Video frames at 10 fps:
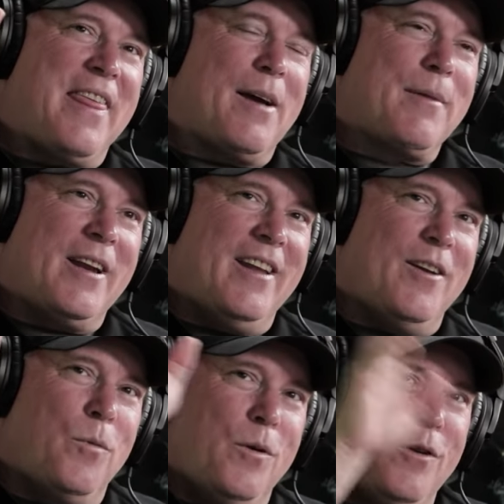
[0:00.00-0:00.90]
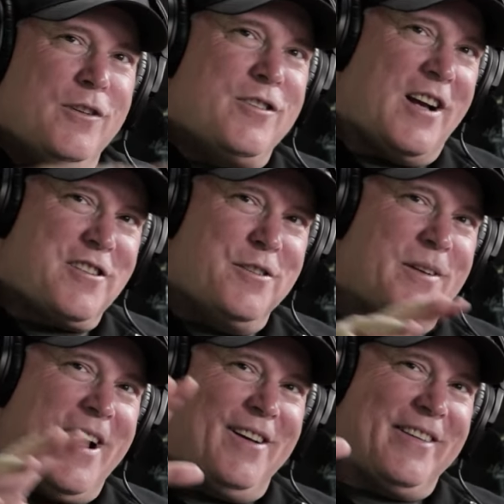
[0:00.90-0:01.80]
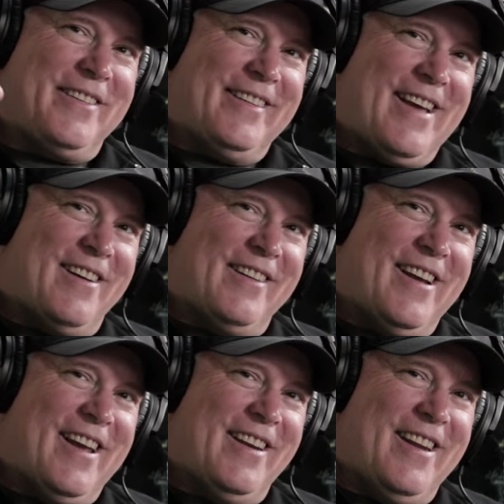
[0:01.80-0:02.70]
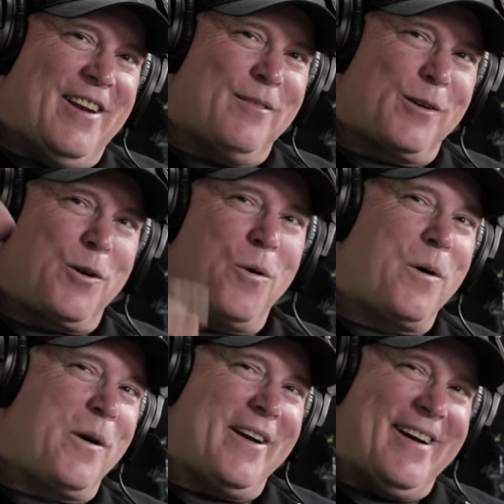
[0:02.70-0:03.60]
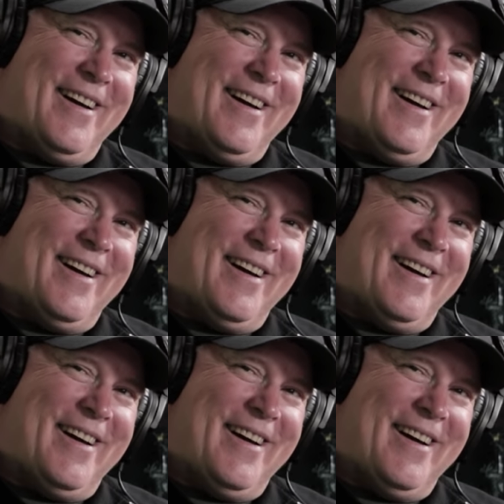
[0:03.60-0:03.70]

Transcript: think I'm going to, Josh, you and I will sit down and record